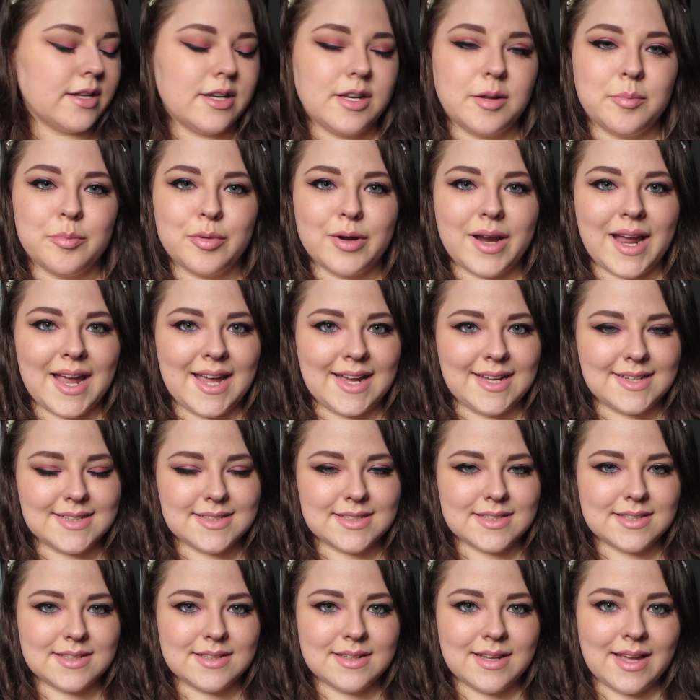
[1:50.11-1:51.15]
Number
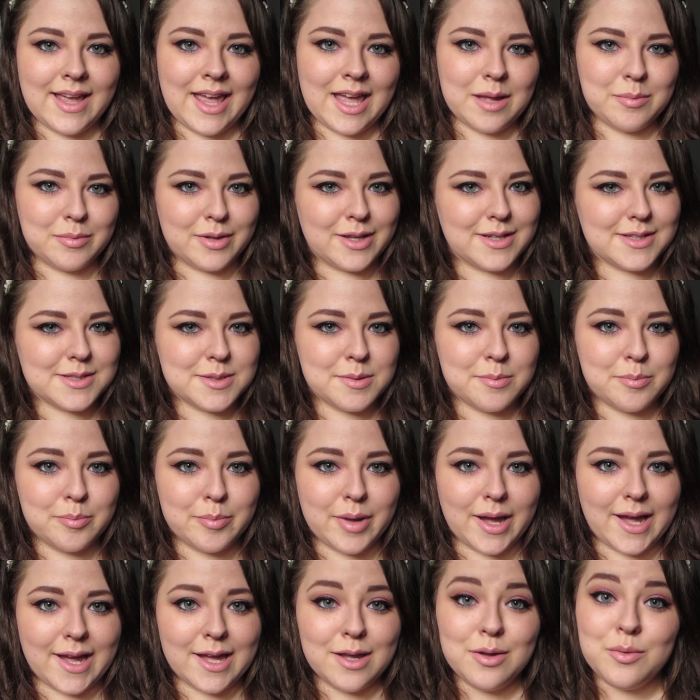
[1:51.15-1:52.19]
eight, Hamlet
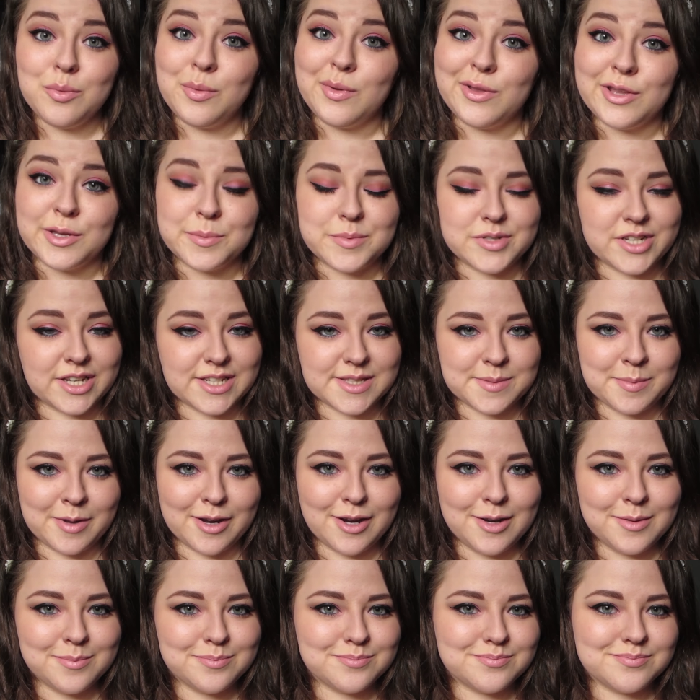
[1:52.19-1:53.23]
by William
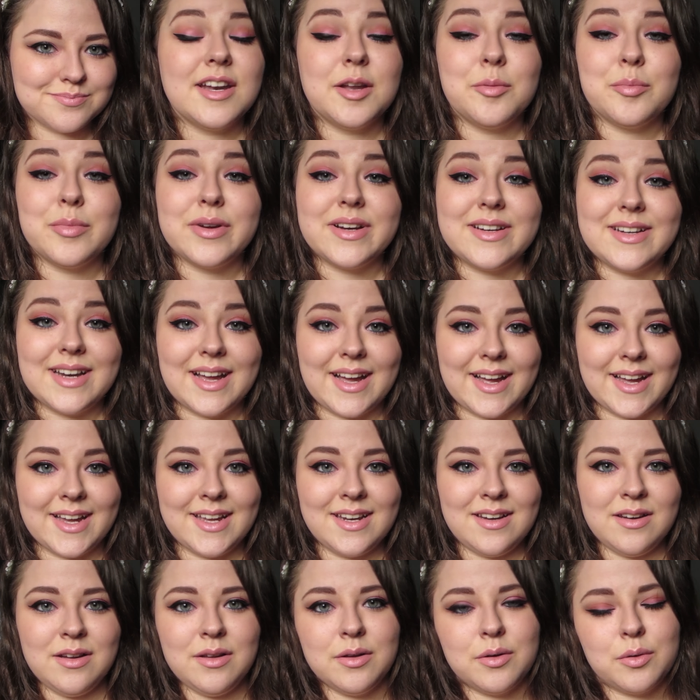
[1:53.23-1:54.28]
Shakespeare. Number
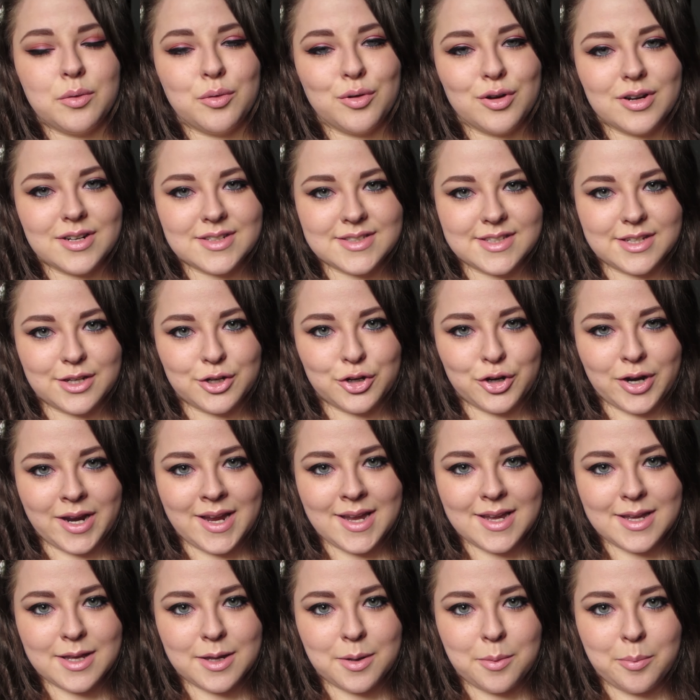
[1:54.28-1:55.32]
nine, Oryx and
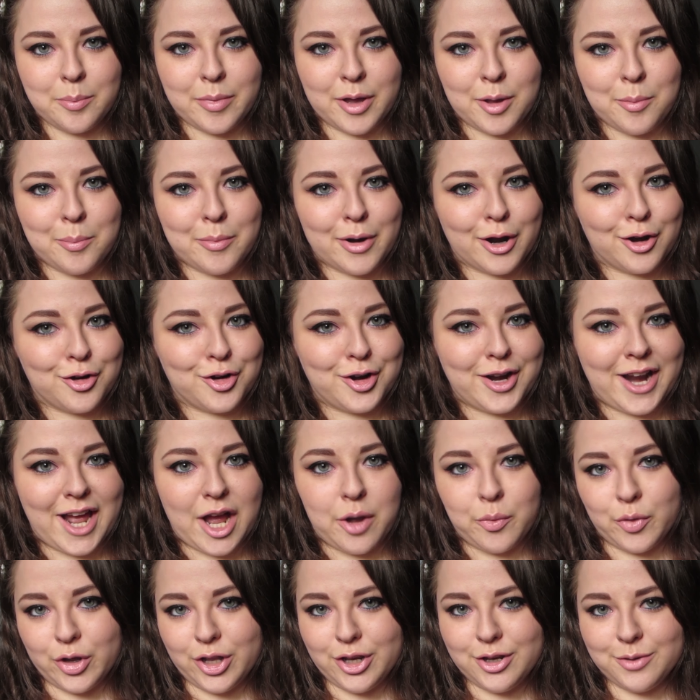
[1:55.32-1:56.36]
Crake by Margaret
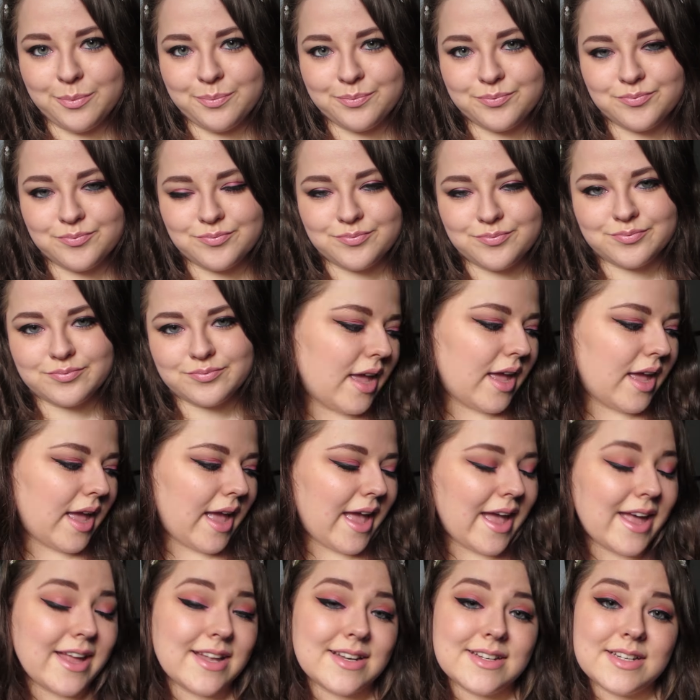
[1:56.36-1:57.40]
Atwood.
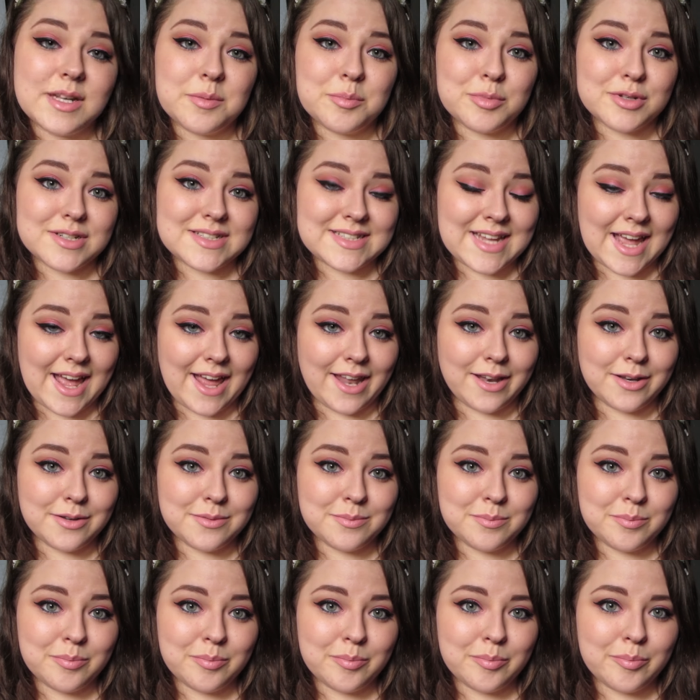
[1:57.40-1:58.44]
And number ten,
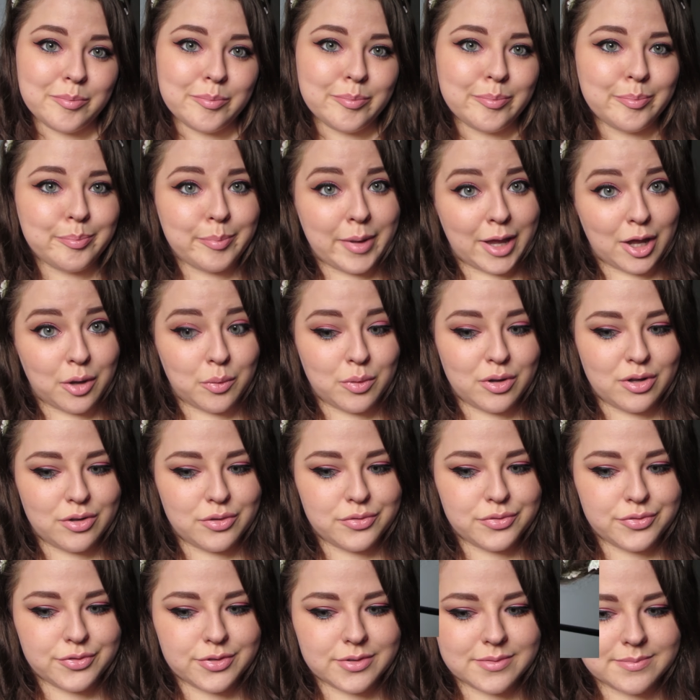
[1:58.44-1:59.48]

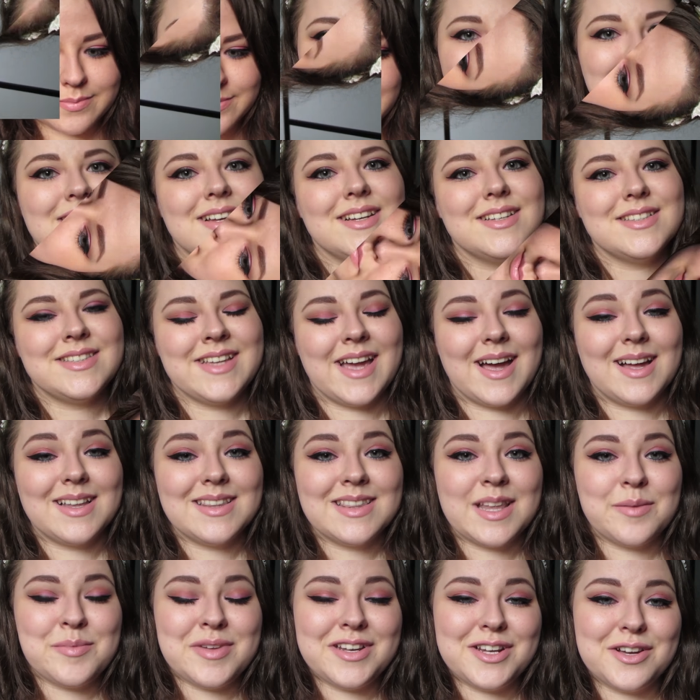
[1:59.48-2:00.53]
Beowulf. So yeah,
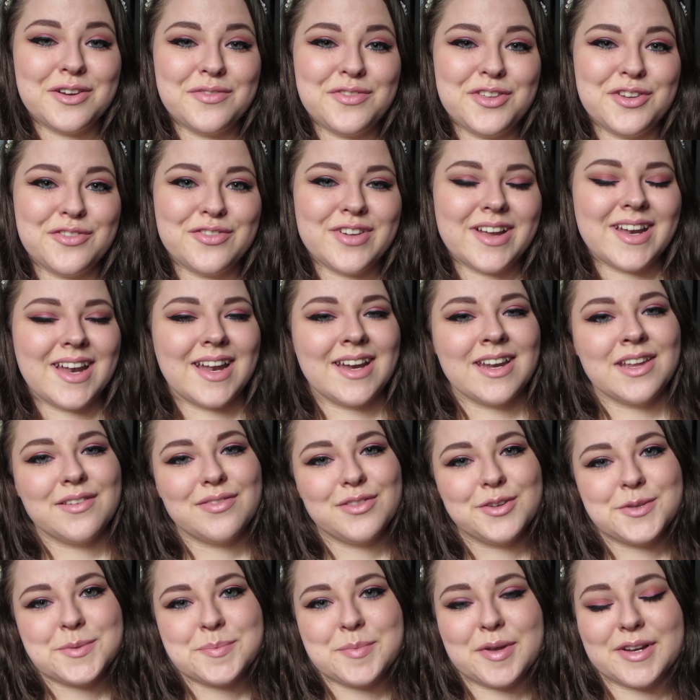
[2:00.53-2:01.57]
let me know if you've read any of
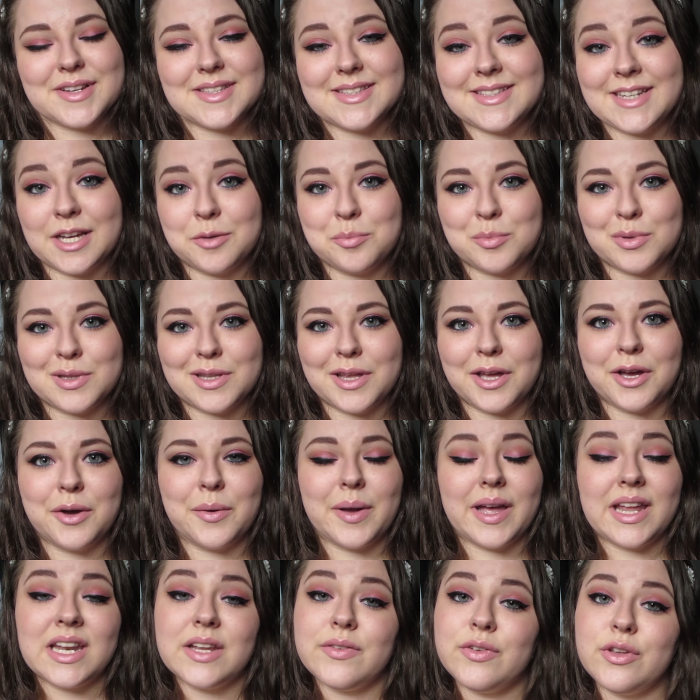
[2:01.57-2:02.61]
those books down below
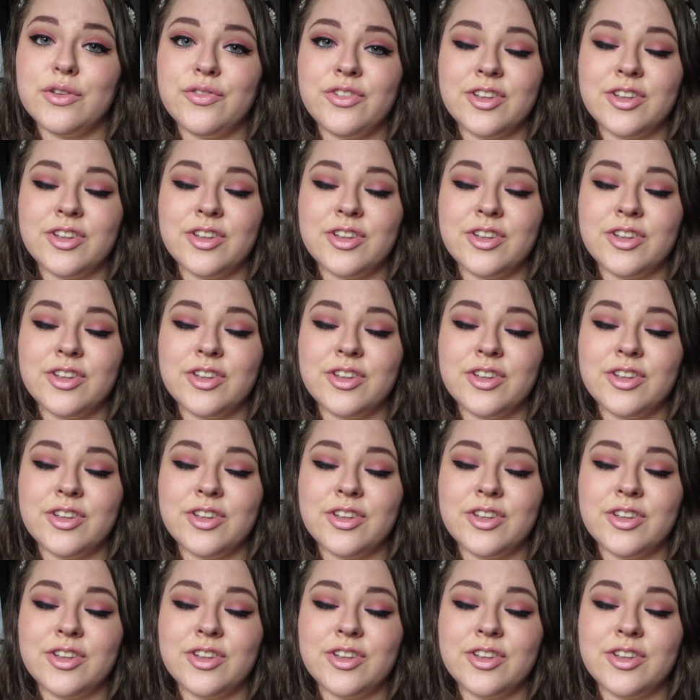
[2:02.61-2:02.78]
and if you